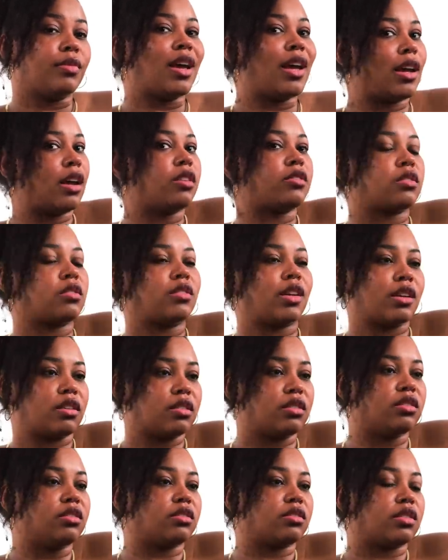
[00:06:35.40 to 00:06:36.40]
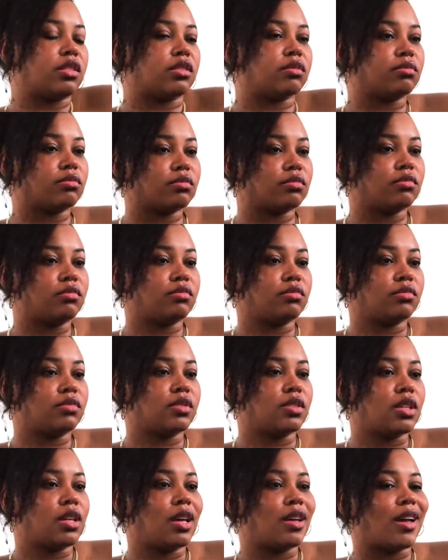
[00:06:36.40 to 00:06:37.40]
I also like to cook, though.
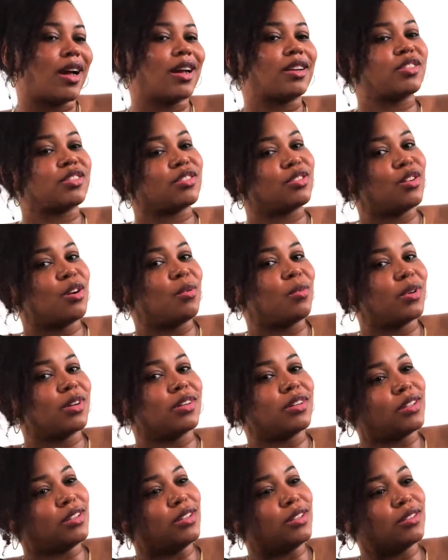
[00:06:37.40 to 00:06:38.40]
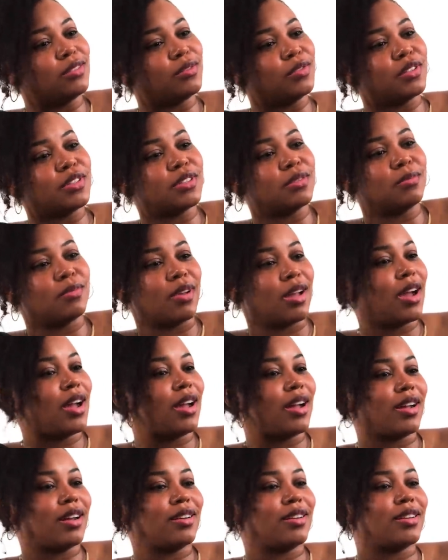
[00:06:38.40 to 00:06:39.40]
I just don't want to cook for some
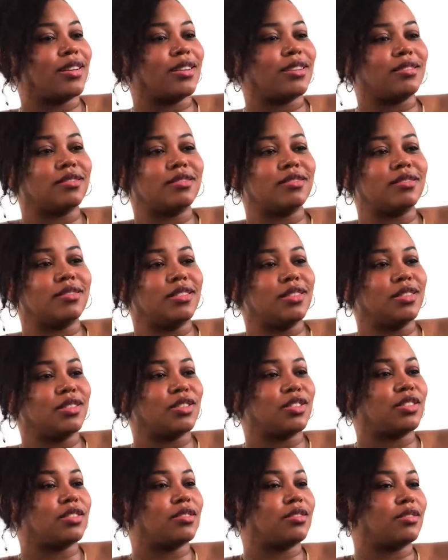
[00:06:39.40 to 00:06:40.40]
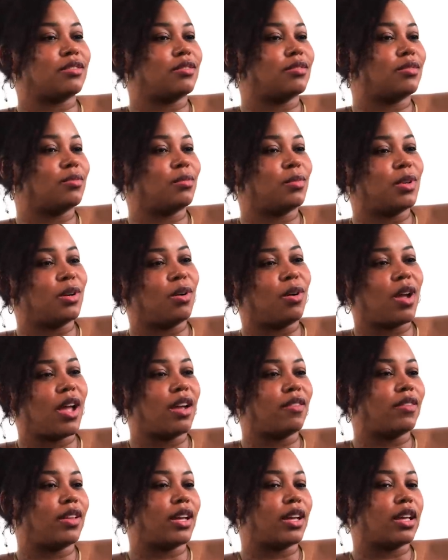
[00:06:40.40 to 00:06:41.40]
guy that we don't
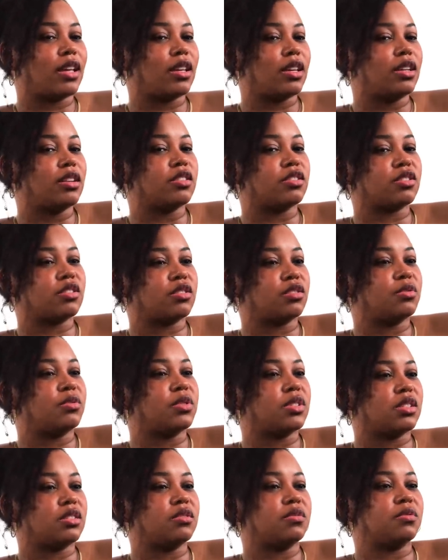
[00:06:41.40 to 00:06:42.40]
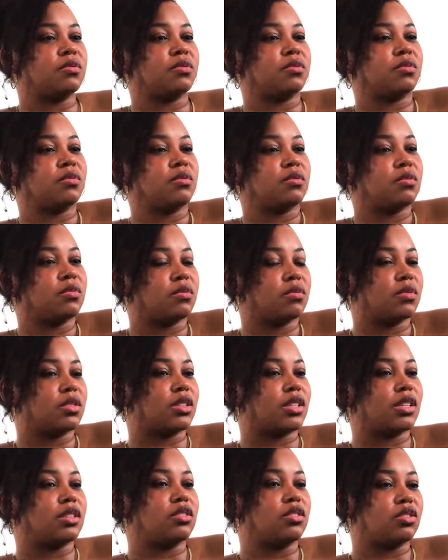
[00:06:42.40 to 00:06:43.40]
have like an exclusive
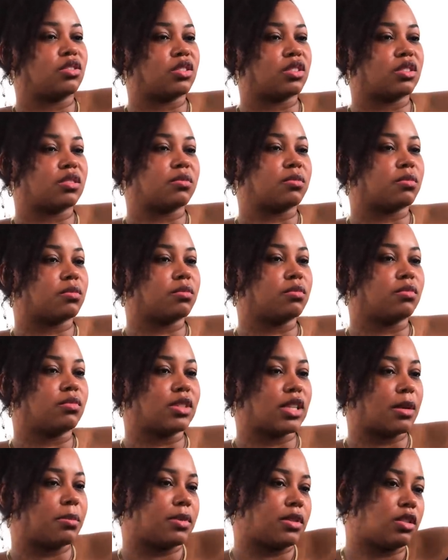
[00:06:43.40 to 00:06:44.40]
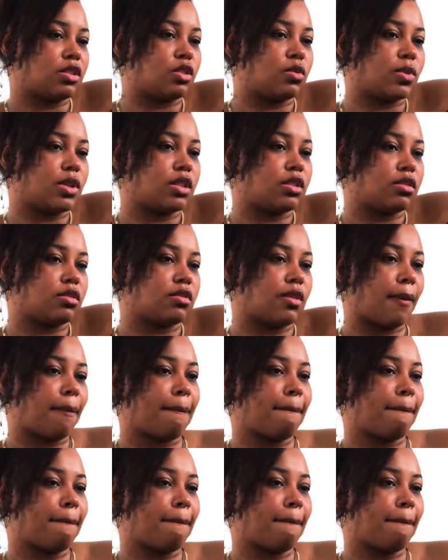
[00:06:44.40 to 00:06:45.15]
relationship type of situation.